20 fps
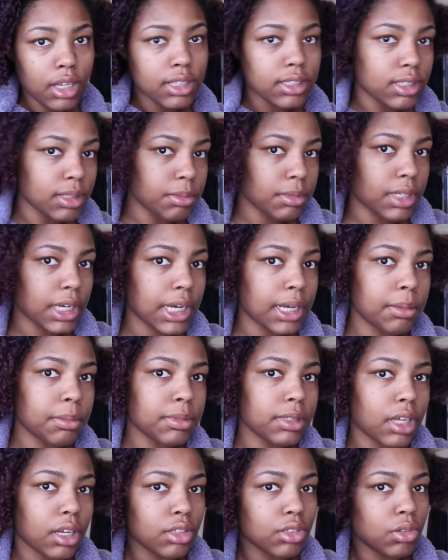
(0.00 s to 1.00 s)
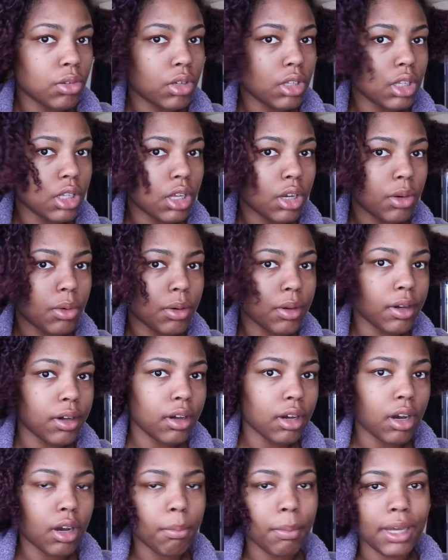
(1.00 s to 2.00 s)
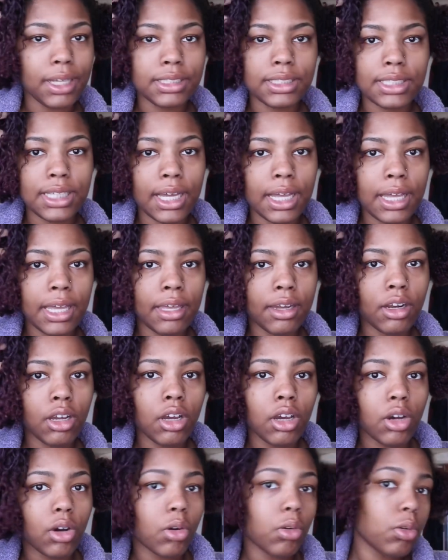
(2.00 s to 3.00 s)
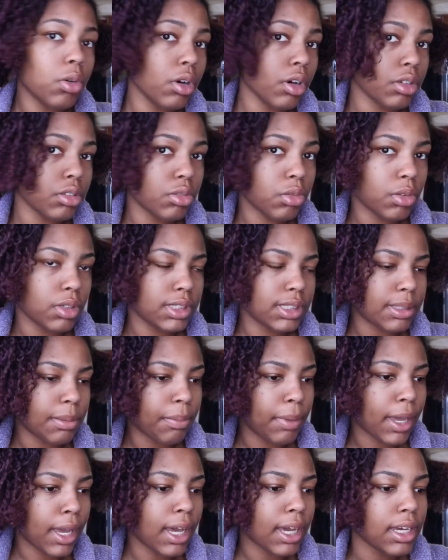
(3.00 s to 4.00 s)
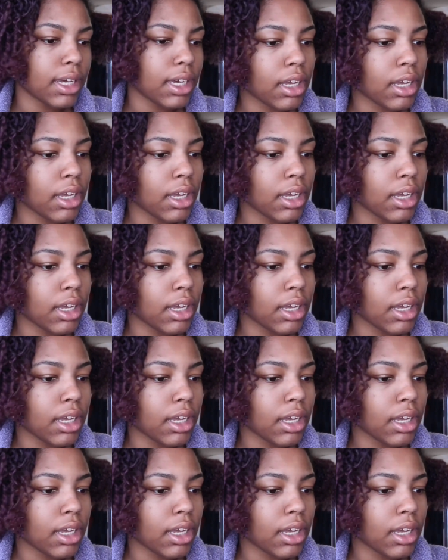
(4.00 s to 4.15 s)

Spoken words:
sometimes I'll do it lower on my side or towards the back.